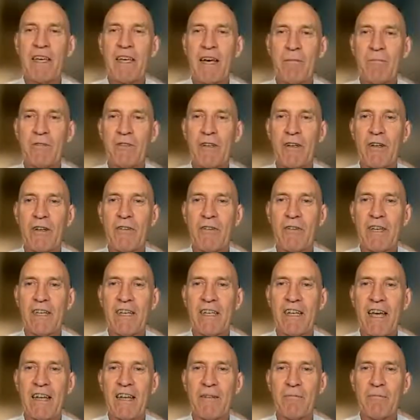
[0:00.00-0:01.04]
comes along
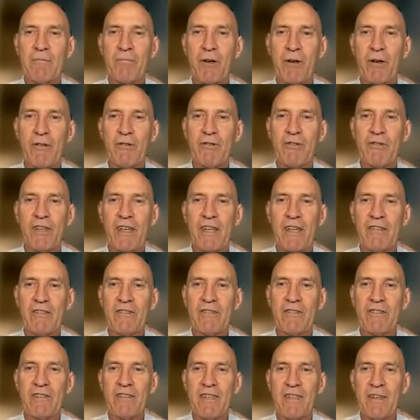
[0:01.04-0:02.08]
in that
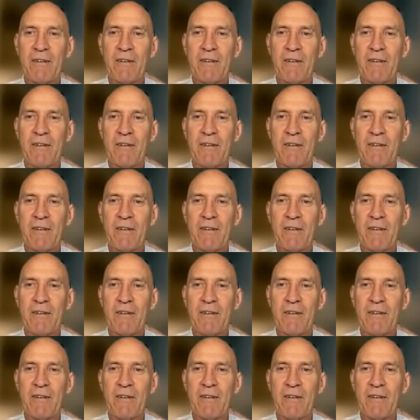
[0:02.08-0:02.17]
process